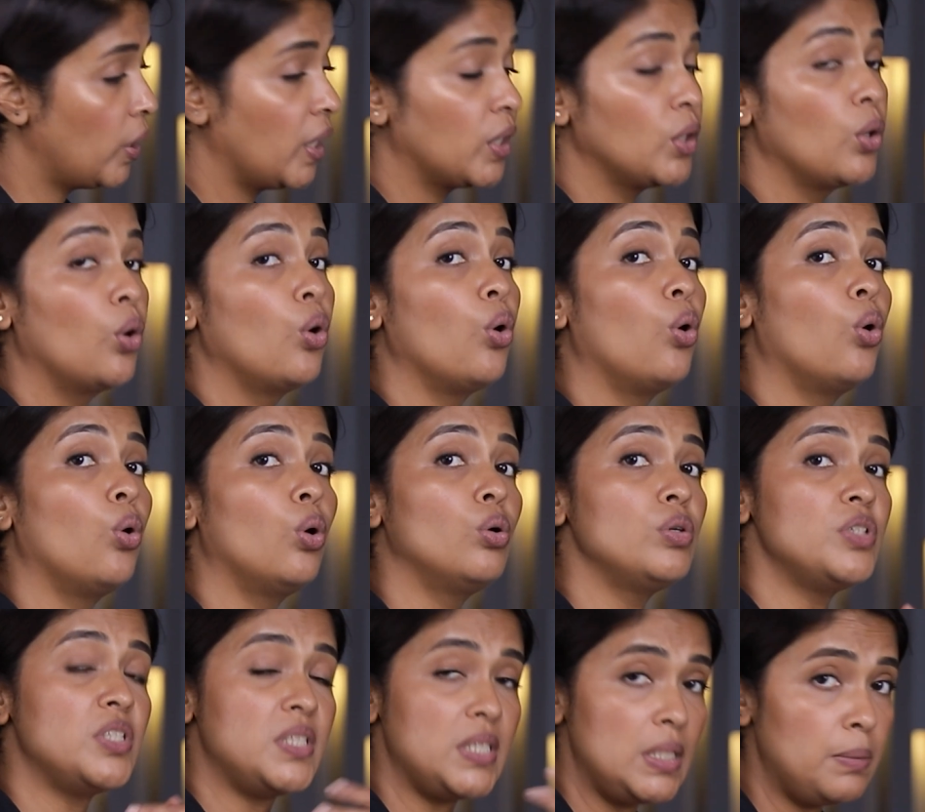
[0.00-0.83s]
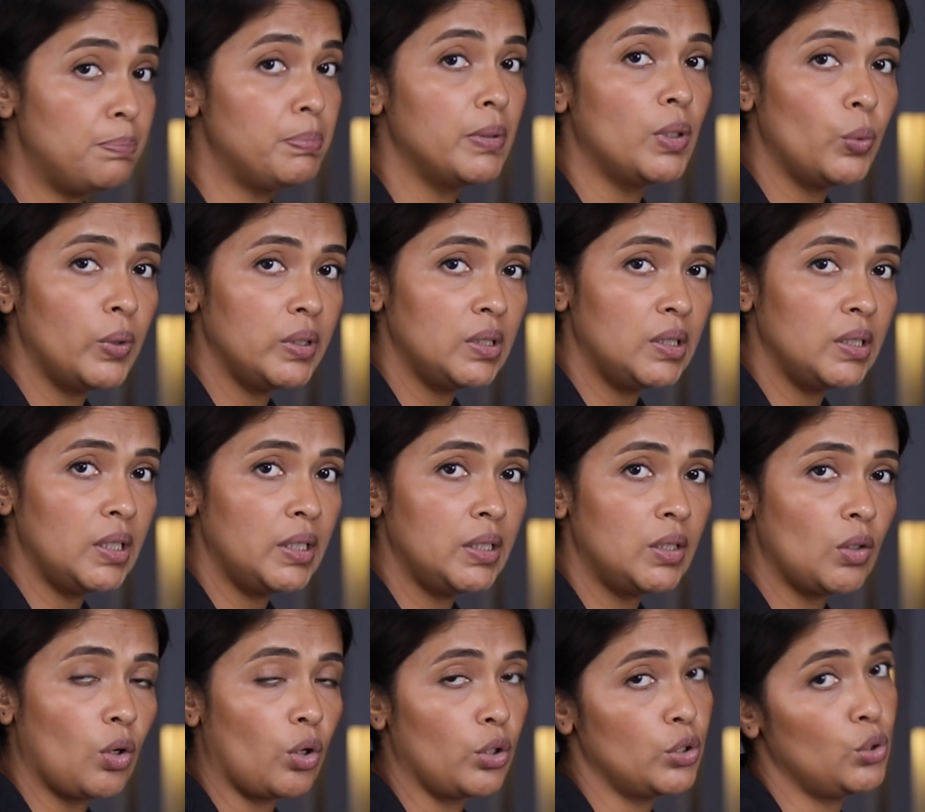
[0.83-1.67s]
can go deeper with
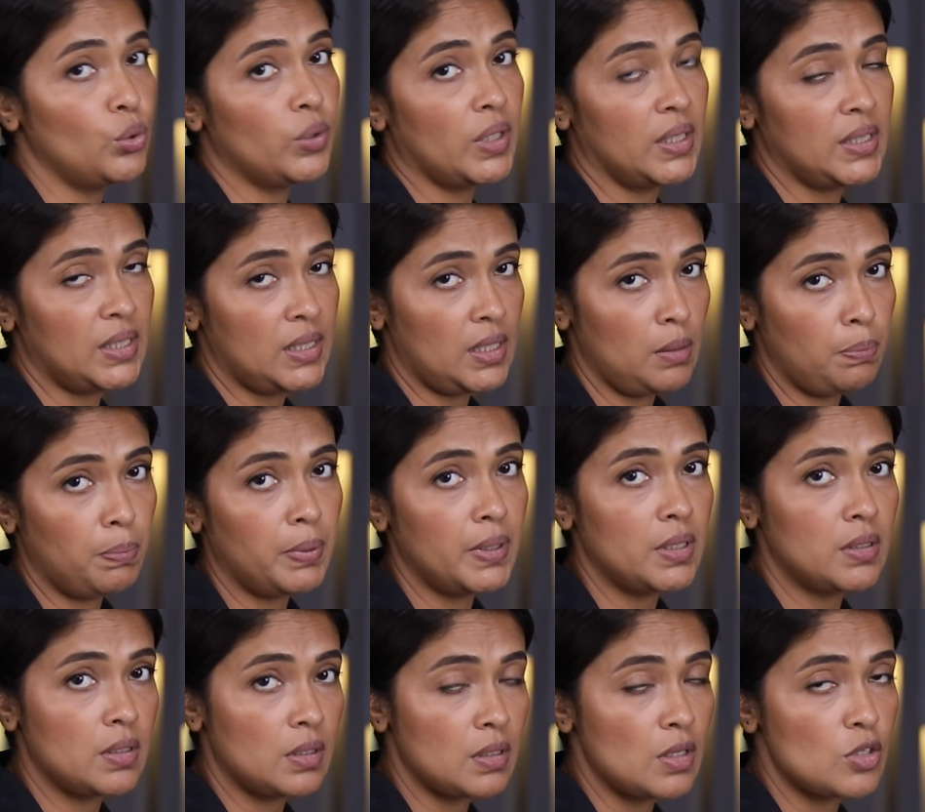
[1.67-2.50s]
it or you can keep it